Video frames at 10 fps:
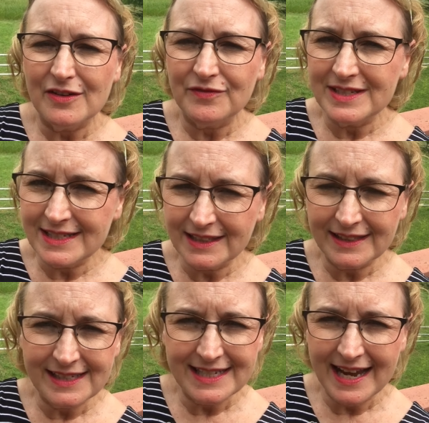
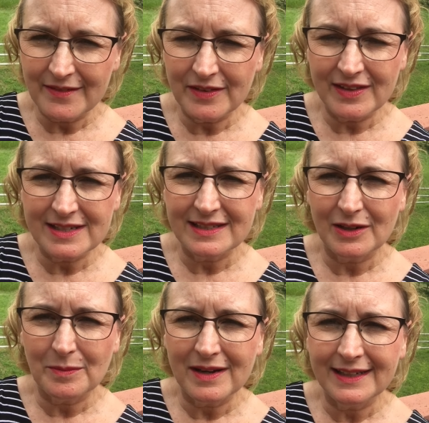physically, to have the things that our
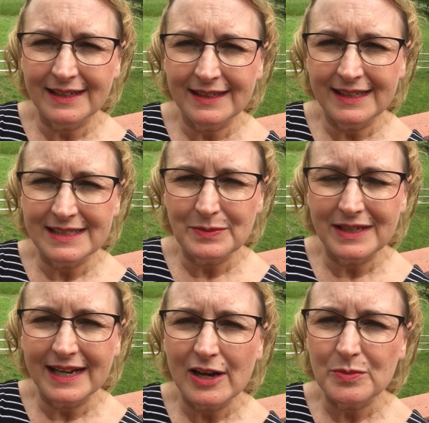body needs, but
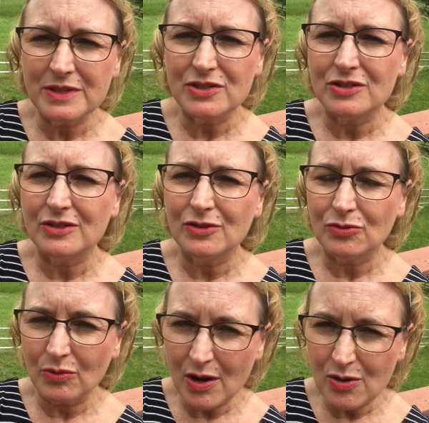it helps us to
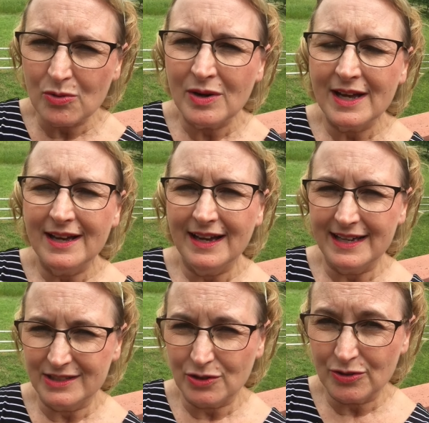grow
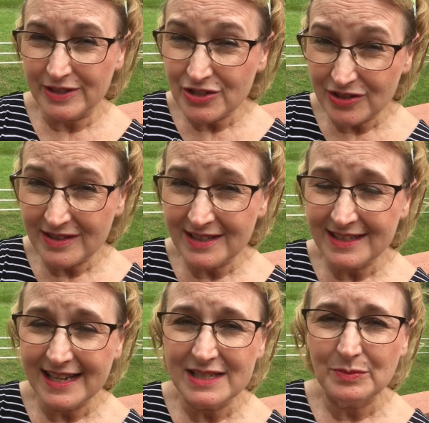as Christians,
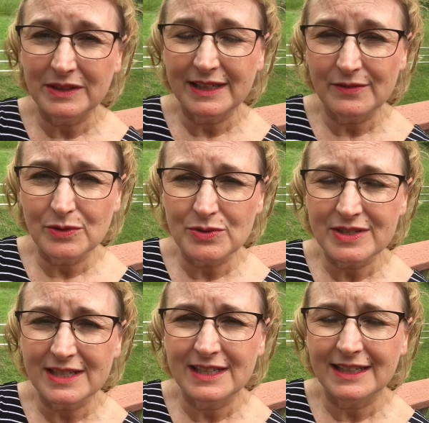as
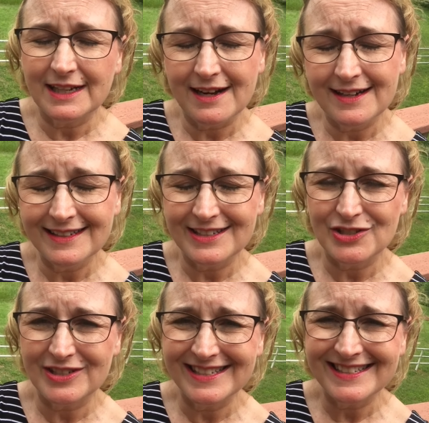believers in God and
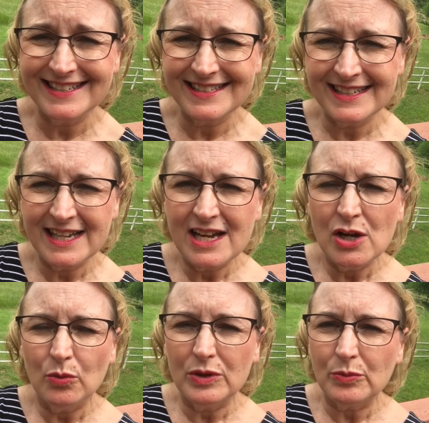Jesus,
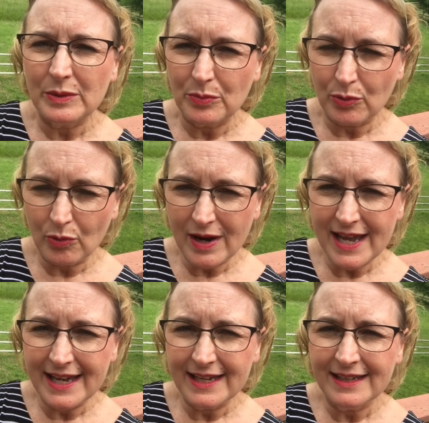when we
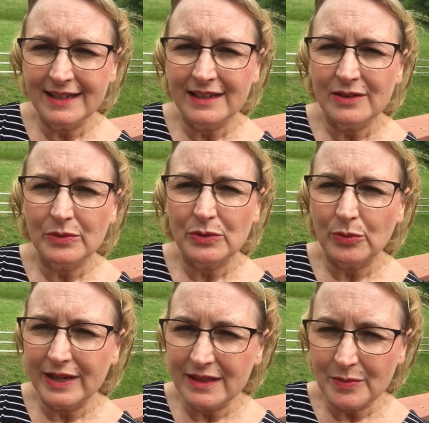pray, we
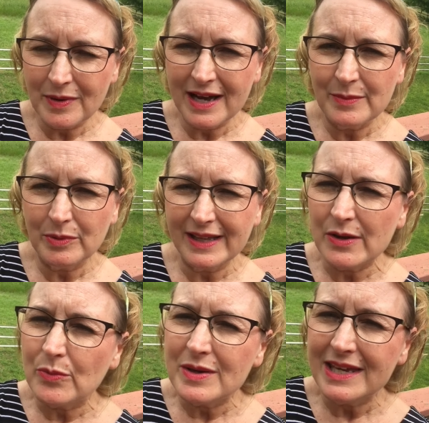read the Bible,
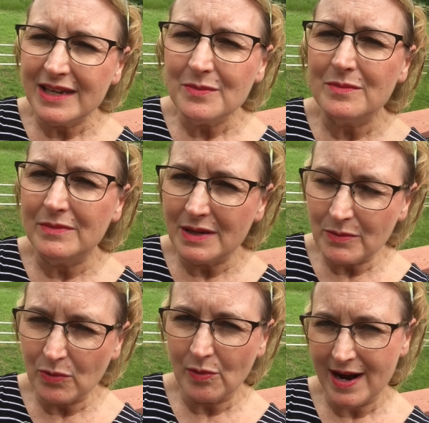and we keep
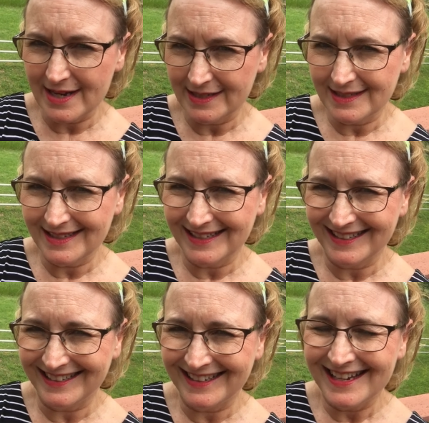
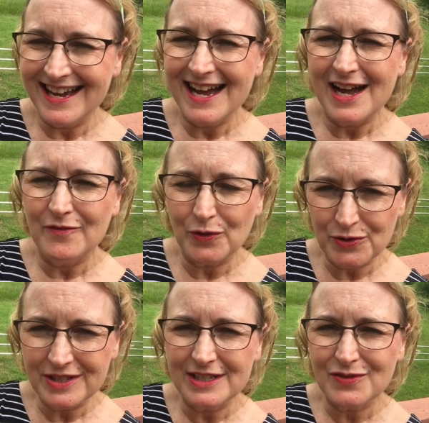memorizing
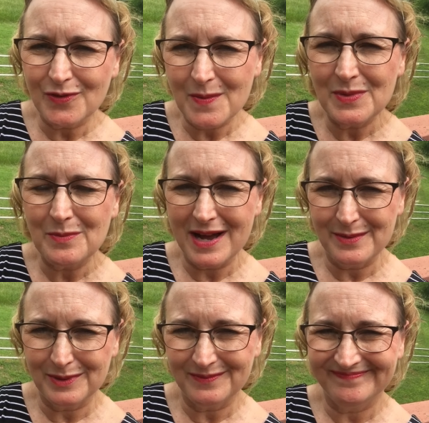verses from the
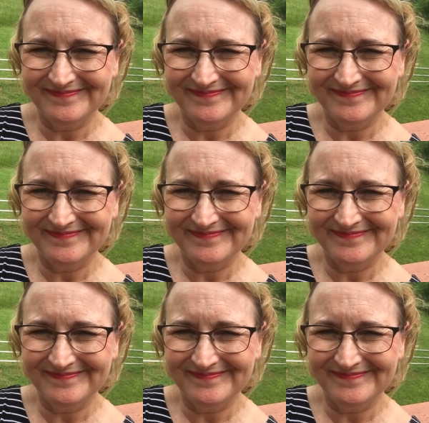Bible.